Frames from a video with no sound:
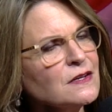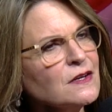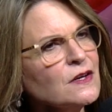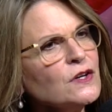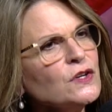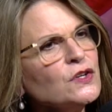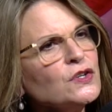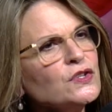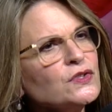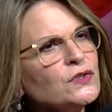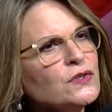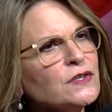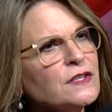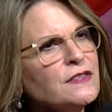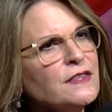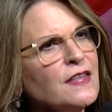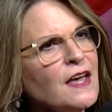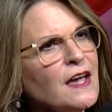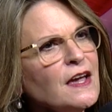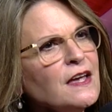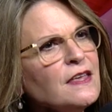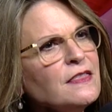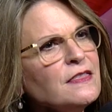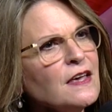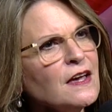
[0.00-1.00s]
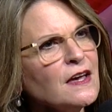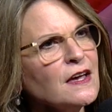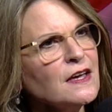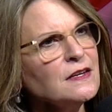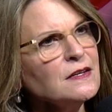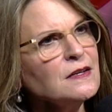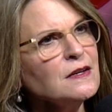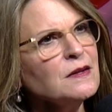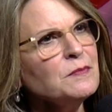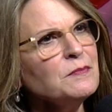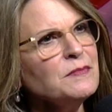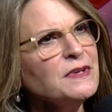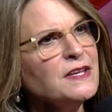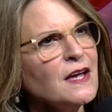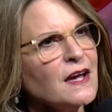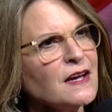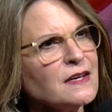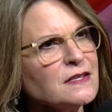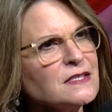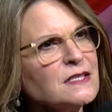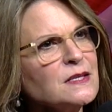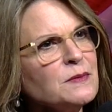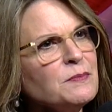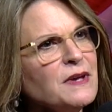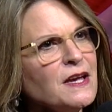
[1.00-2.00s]
Should they then be
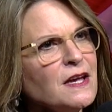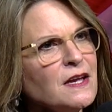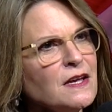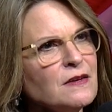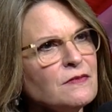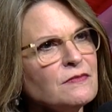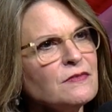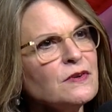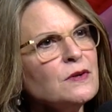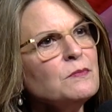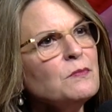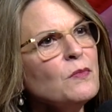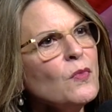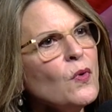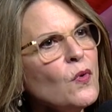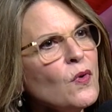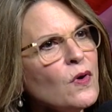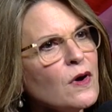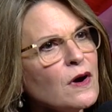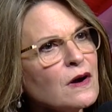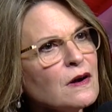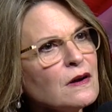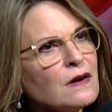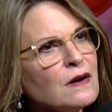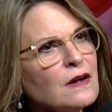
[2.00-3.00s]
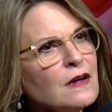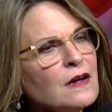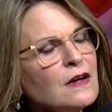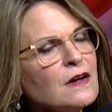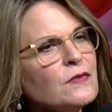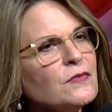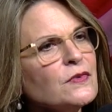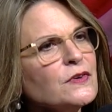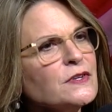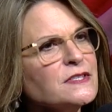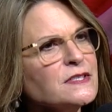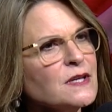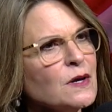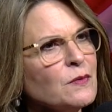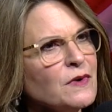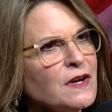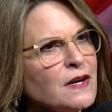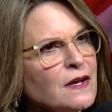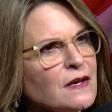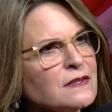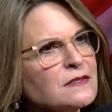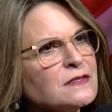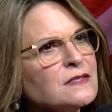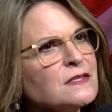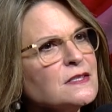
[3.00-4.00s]
asked to pay even more for someone
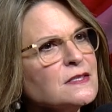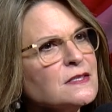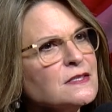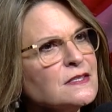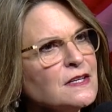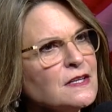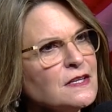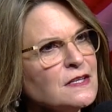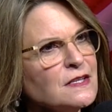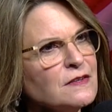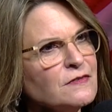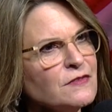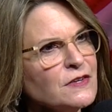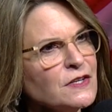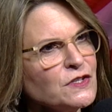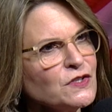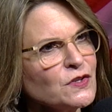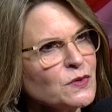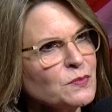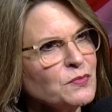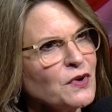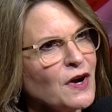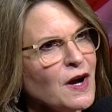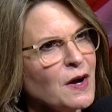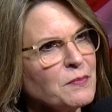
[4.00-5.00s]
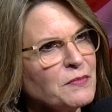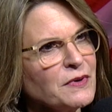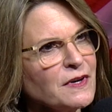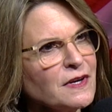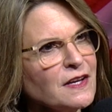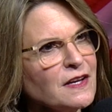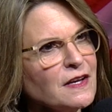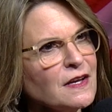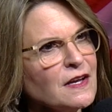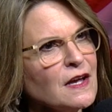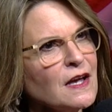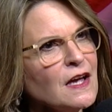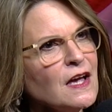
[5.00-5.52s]
else's individual property?